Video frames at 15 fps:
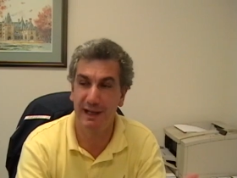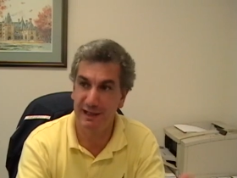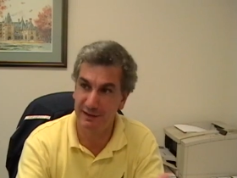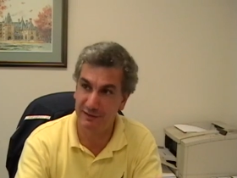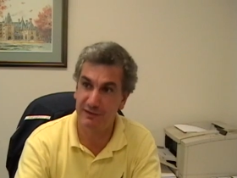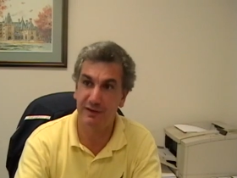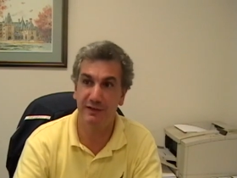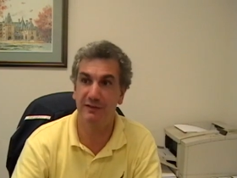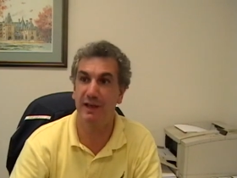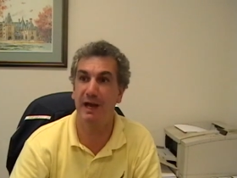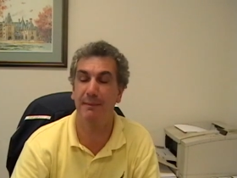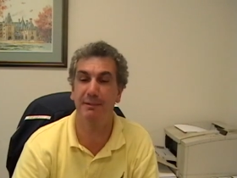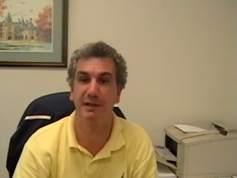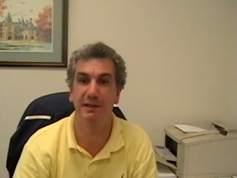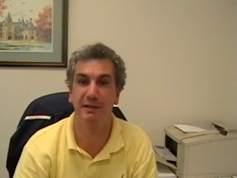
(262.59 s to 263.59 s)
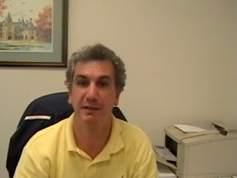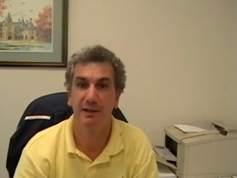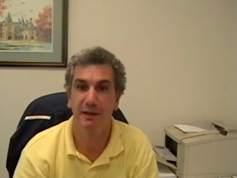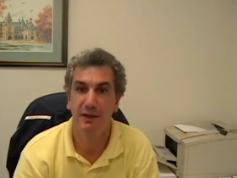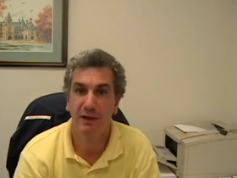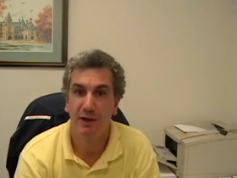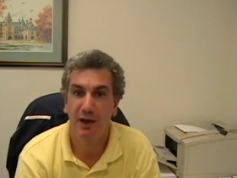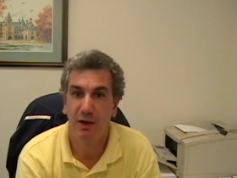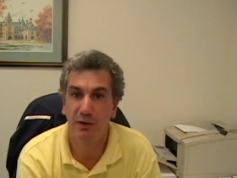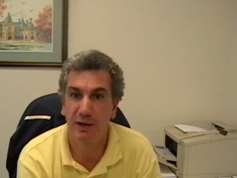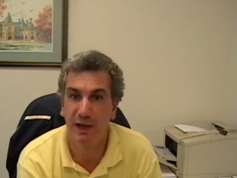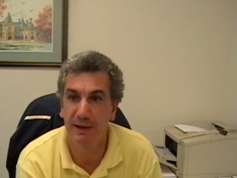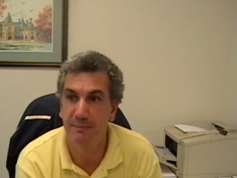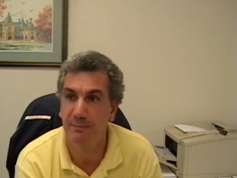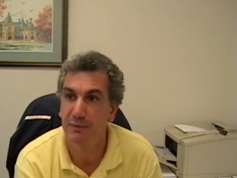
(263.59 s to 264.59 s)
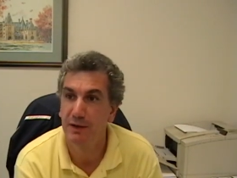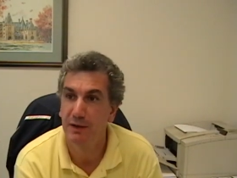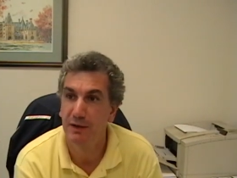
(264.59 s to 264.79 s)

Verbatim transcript: and it's it's happening. Okay,